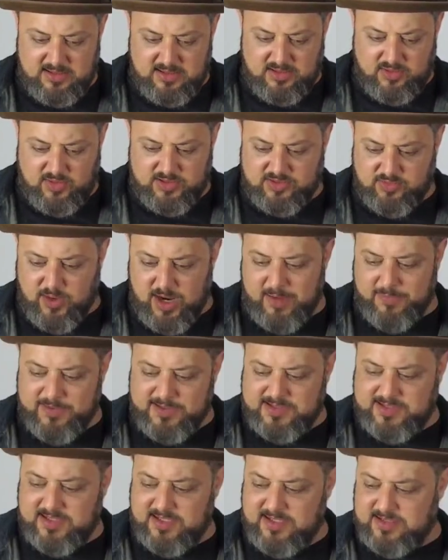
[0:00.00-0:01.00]
Chris
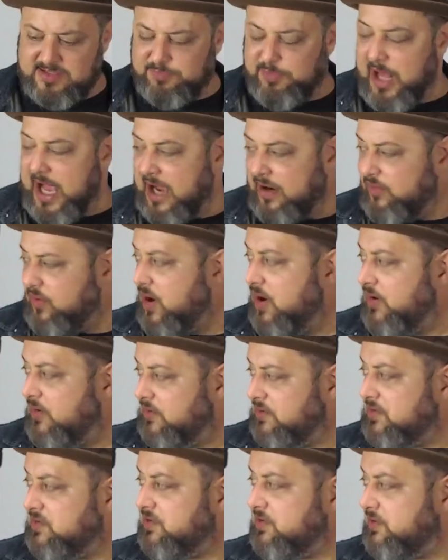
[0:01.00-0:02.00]
Robinson's Black Crows
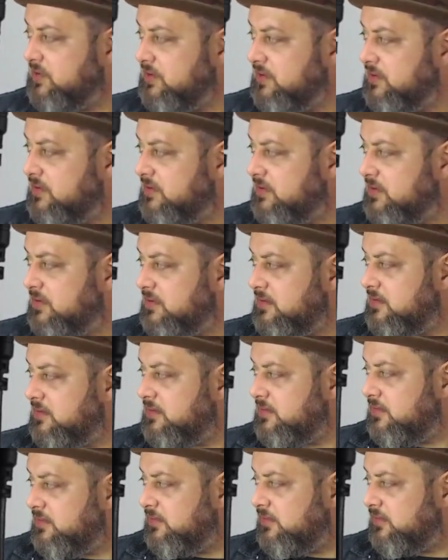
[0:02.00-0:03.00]

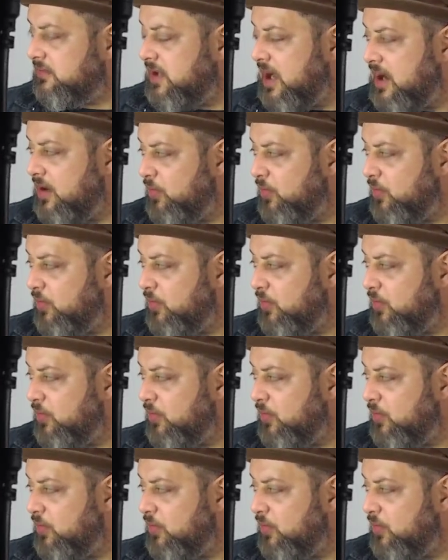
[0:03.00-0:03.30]
kind of